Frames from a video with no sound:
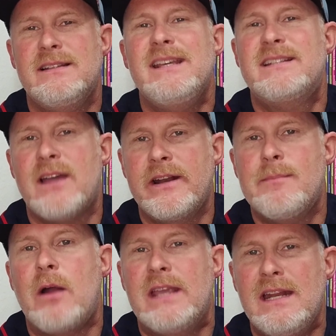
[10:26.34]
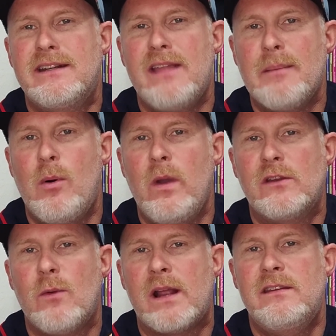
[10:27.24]
excited about getting to that
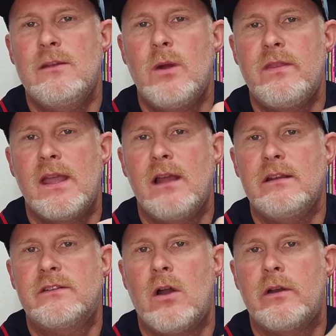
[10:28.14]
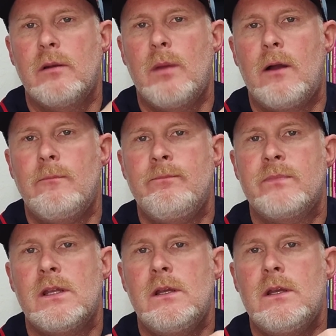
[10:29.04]
point so I can see what the hell he's talking about.
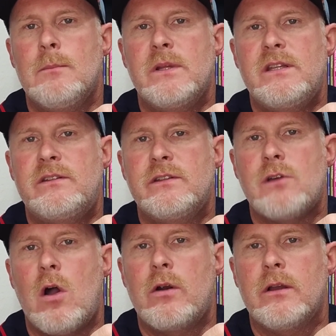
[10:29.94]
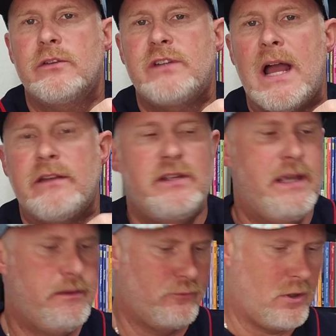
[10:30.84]
But this is R.L. Stine's
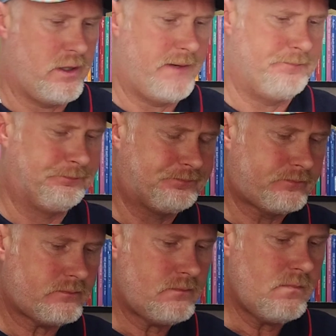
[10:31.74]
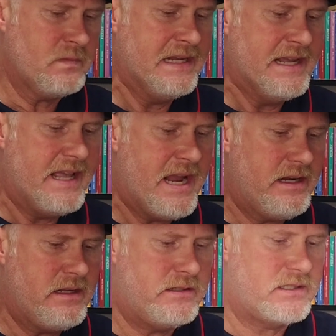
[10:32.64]
Hit and Run.
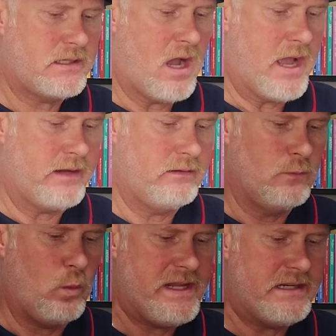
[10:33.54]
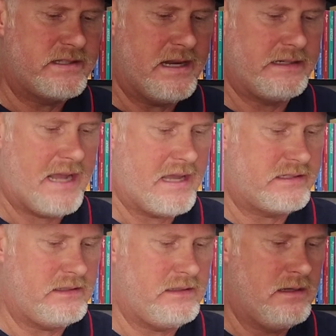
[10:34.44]
Eddie, Scott, Winks, and
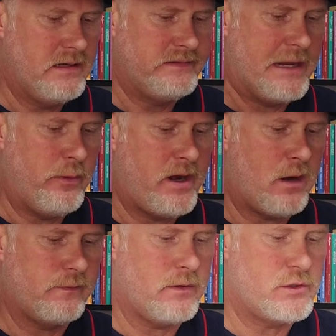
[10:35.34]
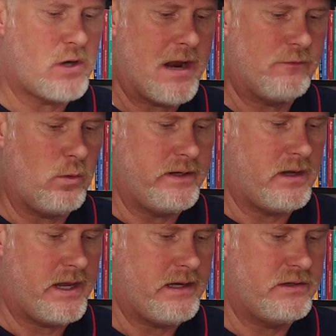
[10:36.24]
Cassie, they went out for a drive one
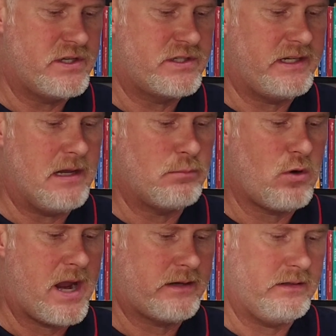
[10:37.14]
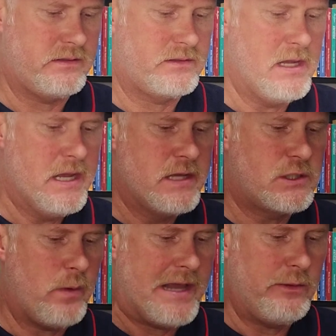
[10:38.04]
night just to get practice
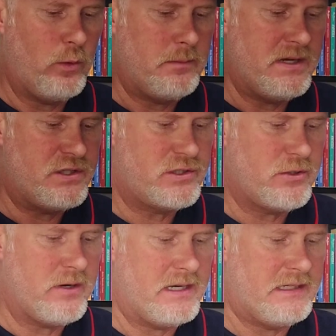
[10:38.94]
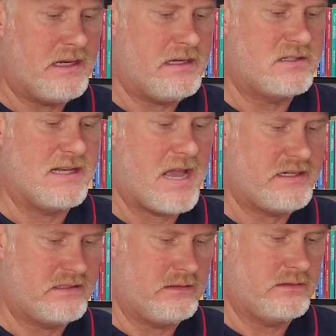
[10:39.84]
so Eddie would be sure and get his
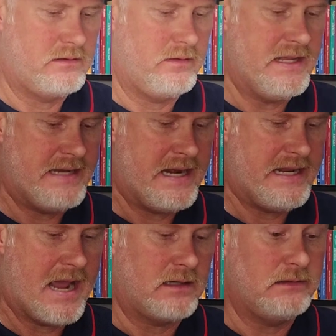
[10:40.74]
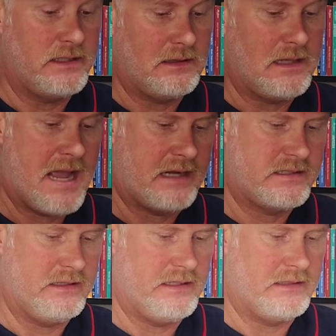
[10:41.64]
license. Then Eddie had a little
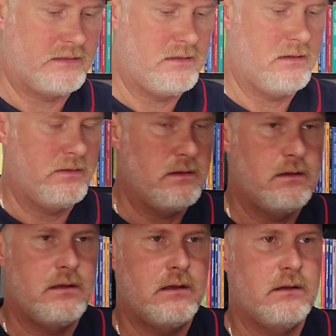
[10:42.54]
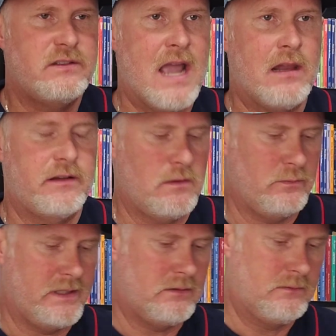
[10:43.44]
accident. Italics
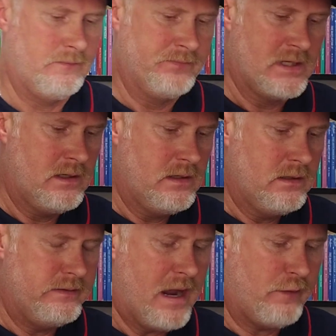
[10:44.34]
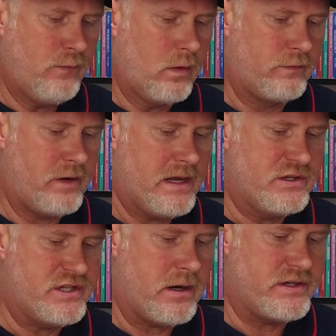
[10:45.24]
on little. Now 4
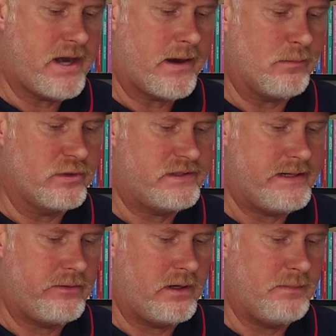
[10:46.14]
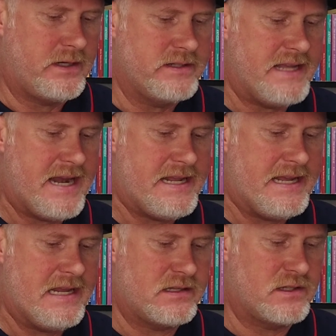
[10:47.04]
friends share a terrible secret because Eddie
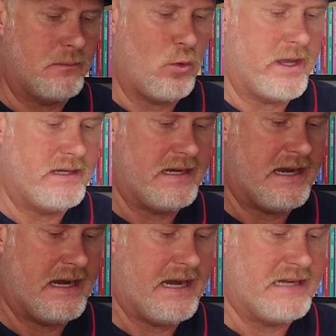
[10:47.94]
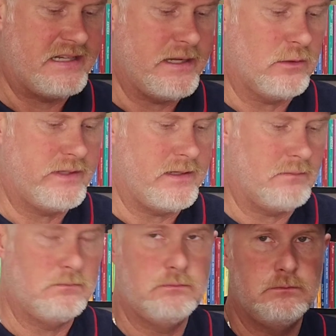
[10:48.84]
hit someone and killed
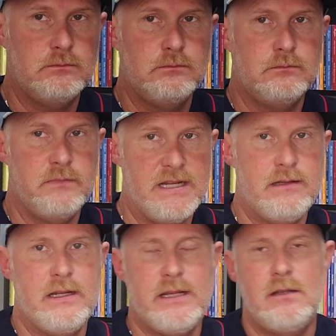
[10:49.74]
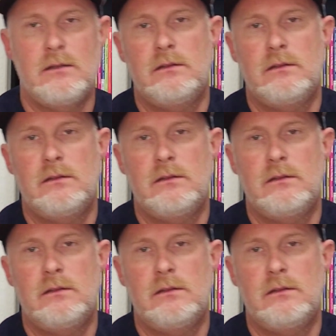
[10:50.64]
him. Didn't he?